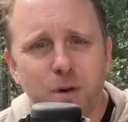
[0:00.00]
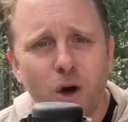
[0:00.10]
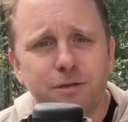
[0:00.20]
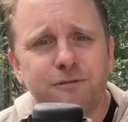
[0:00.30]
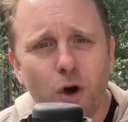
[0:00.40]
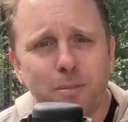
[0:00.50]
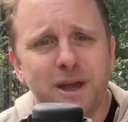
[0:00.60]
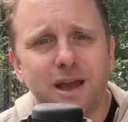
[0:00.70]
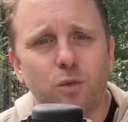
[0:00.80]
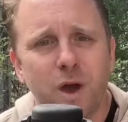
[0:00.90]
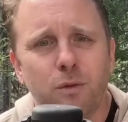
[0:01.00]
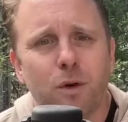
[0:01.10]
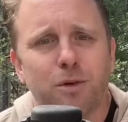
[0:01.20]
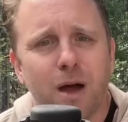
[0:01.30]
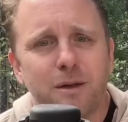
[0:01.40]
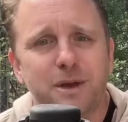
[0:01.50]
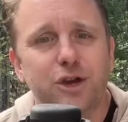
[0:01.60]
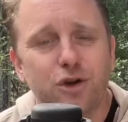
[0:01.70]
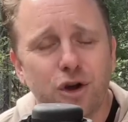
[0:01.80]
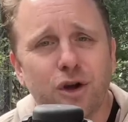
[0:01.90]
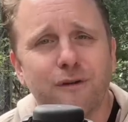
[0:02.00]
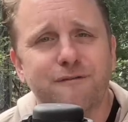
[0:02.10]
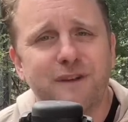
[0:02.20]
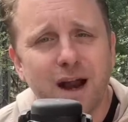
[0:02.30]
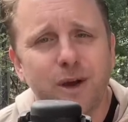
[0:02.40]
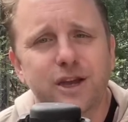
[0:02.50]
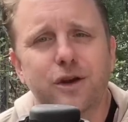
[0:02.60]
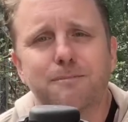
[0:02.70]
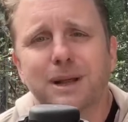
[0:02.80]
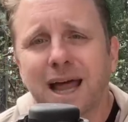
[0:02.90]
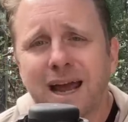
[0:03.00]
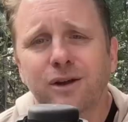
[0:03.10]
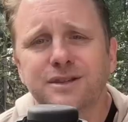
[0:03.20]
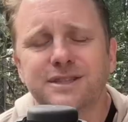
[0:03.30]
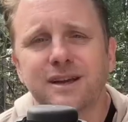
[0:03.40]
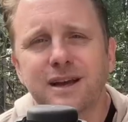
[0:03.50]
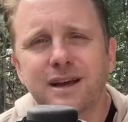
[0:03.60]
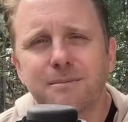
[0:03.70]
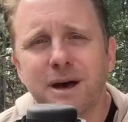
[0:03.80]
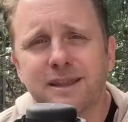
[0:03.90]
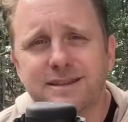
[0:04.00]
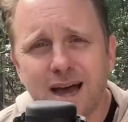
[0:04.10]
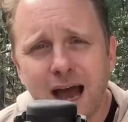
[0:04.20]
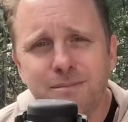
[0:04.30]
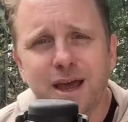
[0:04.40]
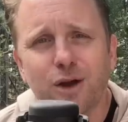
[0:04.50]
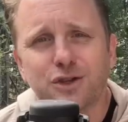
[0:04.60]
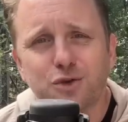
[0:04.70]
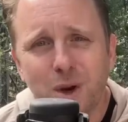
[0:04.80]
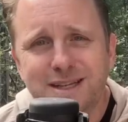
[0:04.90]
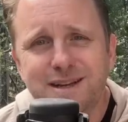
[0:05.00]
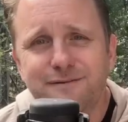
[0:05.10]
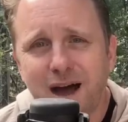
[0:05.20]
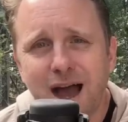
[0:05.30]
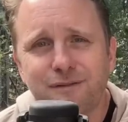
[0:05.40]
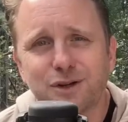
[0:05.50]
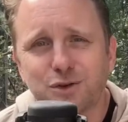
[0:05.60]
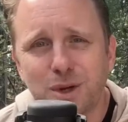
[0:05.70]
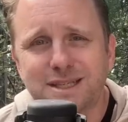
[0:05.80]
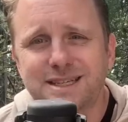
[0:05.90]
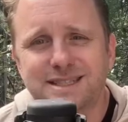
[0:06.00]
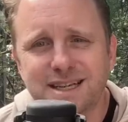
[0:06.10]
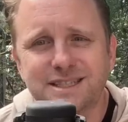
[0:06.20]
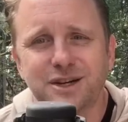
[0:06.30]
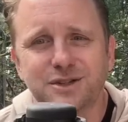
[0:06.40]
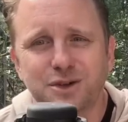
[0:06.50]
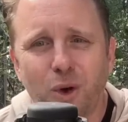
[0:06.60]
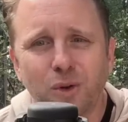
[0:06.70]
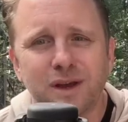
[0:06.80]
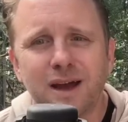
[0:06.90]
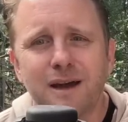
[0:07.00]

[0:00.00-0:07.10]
Both Volpe and Witt will probably be good or very good players by the time they are 25 or 26 years old.